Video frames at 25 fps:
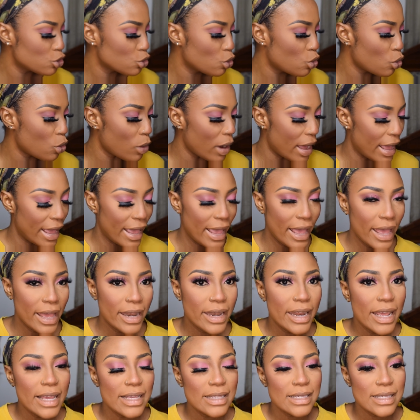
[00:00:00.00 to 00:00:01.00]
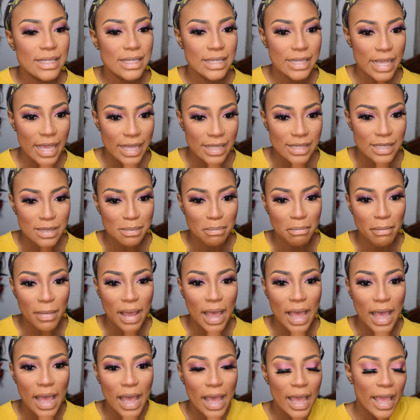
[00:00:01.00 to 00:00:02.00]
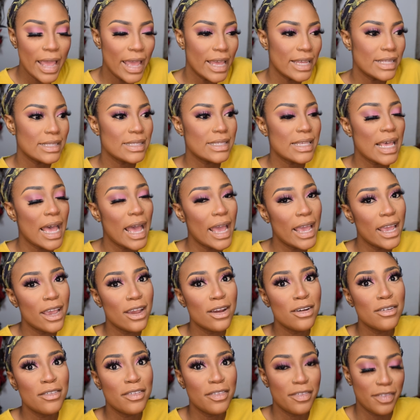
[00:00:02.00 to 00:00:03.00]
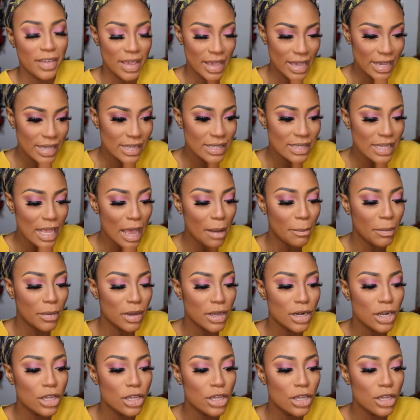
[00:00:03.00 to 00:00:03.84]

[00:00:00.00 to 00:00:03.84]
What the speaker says: go ahead and set my entire face. I'm gonna